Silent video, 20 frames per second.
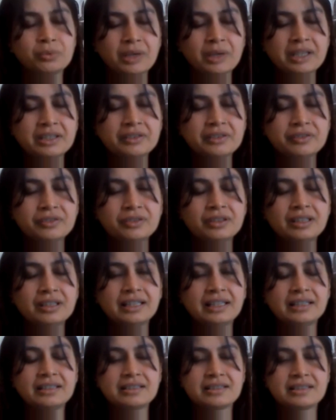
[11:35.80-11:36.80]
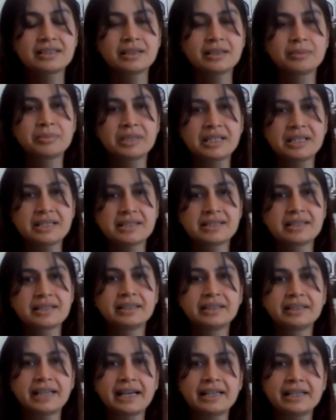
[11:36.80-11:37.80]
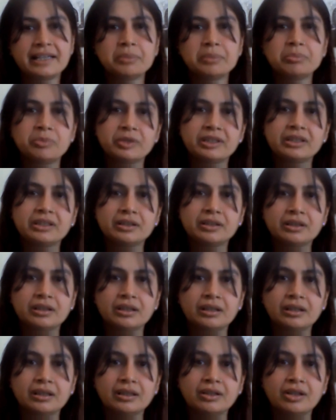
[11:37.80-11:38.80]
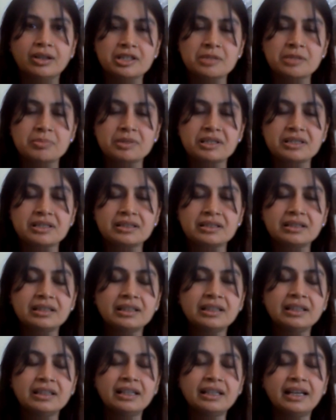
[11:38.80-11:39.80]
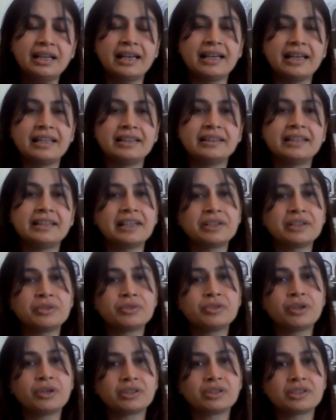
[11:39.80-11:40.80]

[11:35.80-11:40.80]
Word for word: Mm, that's so wonderful, and it's an amazing tie-up with the uh, hospital.